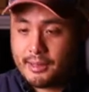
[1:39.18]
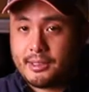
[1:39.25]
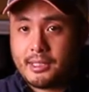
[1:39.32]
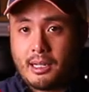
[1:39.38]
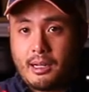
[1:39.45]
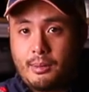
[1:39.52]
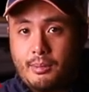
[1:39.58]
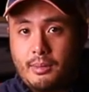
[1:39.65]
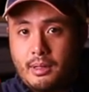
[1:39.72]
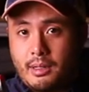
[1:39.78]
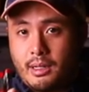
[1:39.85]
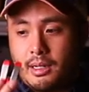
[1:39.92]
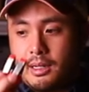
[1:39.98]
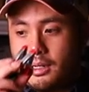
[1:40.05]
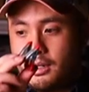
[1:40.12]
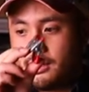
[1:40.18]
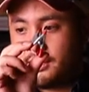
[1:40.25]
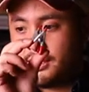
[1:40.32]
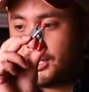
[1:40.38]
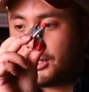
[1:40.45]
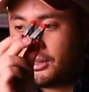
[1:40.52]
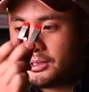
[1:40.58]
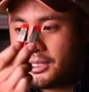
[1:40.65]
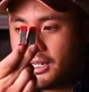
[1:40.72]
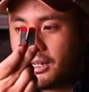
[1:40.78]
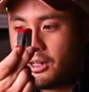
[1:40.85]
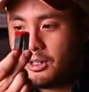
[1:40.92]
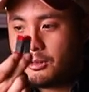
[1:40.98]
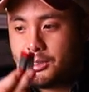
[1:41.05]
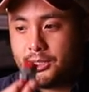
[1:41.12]
have some zeros, they
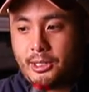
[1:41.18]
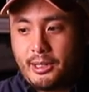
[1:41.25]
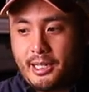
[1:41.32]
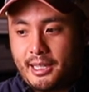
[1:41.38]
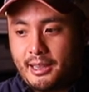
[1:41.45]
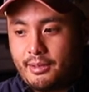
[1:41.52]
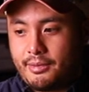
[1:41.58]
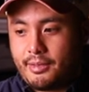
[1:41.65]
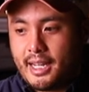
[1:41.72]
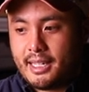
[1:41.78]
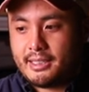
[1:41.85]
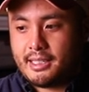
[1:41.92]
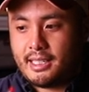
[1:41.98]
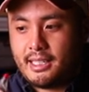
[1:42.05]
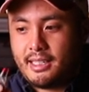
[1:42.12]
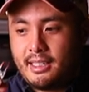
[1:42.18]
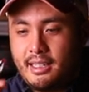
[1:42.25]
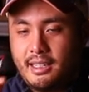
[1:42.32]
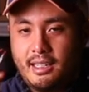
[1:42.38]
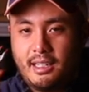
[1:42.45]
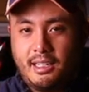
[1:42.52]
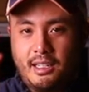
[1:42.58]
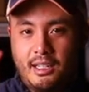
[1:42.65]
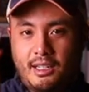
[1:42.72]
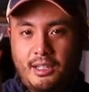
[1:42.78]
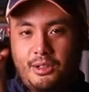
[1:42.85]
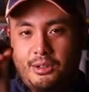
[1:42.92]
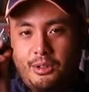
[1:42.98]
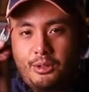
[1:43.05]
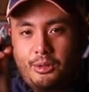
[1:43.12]
call them. These are like the fancy
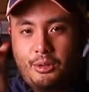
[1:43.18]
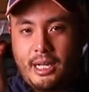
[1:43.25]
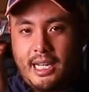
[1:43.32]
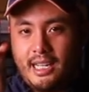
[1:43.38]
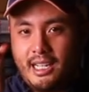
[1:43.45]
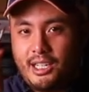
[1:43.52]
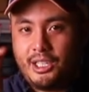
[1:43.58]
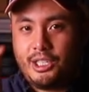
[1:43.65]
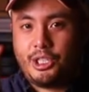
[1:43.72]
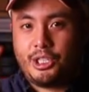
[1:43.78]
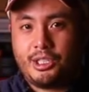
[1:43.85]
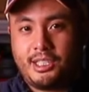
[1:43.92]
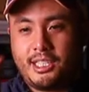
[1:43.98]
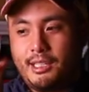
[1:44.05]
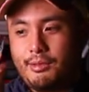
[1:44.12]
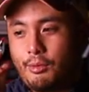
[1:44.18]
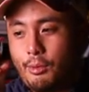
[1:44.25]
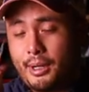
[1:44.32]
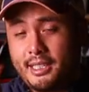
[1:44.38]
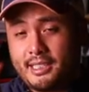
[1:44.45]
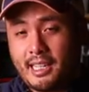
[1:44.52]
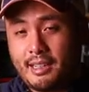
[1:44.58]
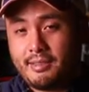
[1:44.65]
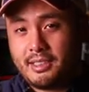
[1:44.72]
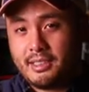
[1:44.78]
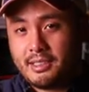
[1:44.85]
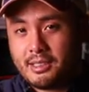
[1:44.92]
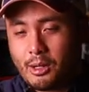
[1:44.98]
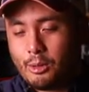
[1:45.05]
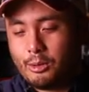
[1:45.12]
new age
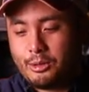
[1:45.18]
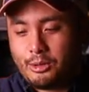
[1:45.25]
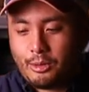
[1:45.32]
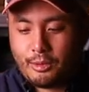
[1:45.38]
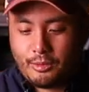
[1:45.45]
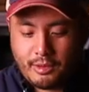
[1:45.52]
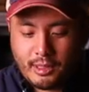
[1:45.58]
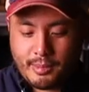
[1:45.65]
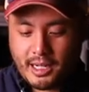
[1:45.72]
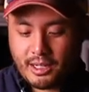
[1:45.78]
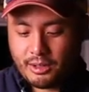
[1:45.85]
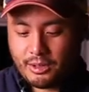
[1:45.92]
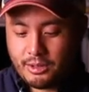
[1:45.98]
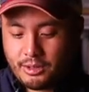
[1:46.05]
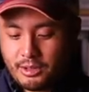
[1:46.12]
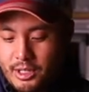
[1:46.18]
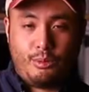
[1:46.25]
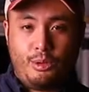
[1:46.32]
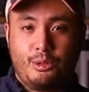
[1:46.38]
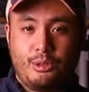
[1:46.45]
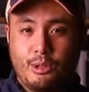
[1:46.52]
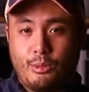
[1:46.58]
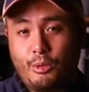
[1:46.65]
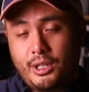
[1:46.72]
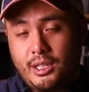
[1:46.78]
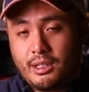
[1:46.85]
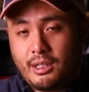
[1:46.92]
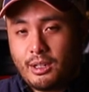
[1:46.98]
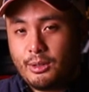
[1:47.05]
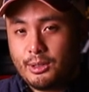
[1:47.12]
C47s. The old school filmmakers use the
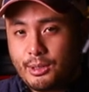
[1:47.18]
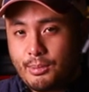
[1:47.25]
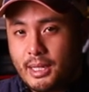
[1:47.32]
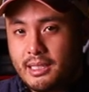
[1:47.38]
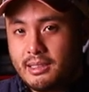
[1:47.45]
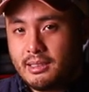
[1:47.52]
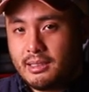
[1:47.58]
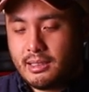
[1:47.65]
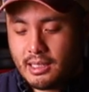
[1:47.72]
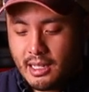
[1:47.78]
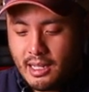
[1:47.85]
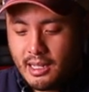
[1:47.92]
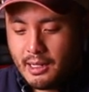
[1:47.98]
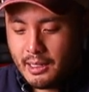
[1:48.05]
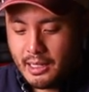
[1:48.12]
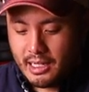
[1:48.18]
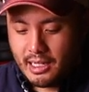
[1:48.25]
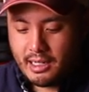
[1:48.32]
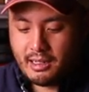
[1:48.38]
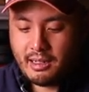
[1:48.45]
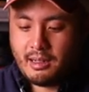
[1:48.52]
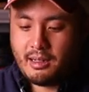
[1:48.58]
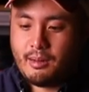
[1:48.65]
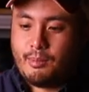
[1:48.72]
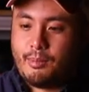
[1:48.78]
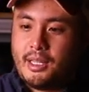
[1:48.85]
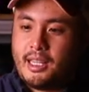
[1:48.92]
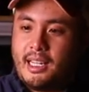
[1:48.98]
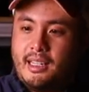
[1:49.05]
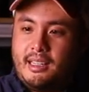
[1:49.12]
wooden clothespins,
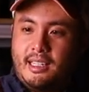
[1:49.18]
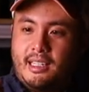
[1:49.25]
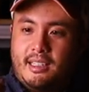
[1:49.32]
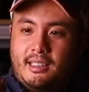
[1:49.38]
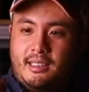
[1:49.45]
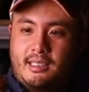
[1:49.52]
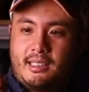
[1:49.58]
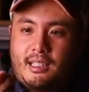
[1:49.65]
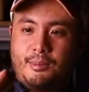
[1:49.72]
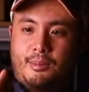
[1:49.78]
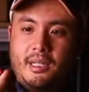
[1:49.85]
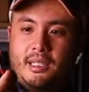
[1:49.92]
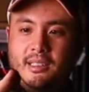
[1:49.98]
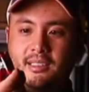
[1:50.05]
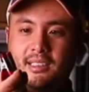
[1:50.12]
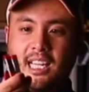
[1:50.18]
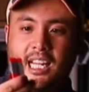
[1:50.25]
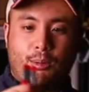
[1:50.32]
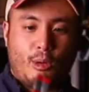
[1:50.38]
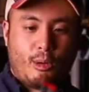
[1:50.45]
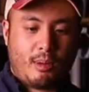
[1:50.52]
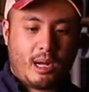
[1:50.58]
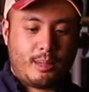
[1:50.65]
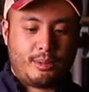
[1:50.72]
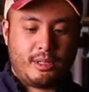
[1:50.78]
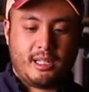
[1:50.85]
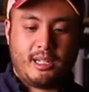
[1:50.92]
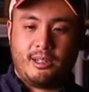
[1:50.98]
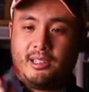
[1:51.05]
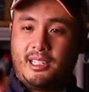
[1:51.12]
but then these have been gaining more
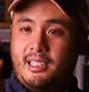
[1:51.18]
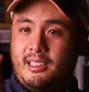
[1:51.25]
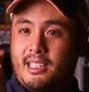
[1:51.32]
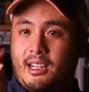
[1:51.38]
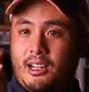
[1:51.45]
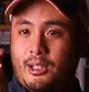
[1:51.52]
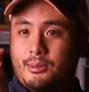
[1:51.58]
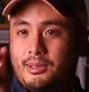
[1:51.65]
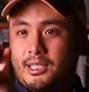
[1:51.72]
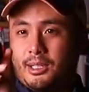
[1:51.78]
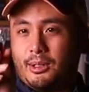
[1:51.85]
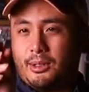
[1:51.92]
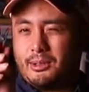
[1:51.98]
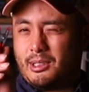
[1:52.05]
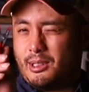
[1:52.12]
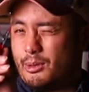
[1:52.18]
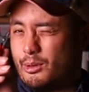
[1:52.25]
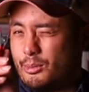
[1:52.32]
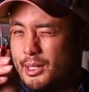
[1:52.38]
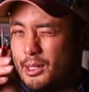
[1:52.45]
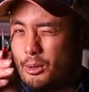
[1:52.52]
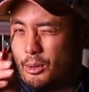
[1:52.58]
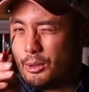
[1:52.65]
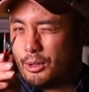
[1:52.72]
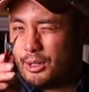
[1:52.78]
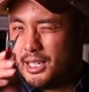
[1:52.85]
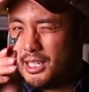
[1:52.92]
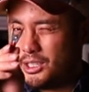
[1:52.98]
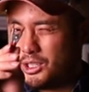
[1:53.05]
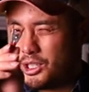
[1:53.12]
popularity. They call them zeros. They're 3/4
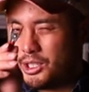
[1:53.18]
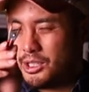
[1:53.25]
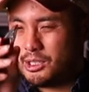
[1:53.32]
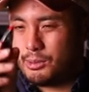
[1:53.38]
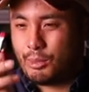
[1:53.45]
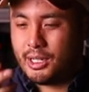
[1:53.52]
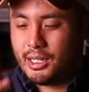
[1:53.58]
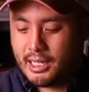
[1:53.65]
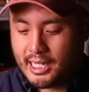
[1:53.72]
inch spring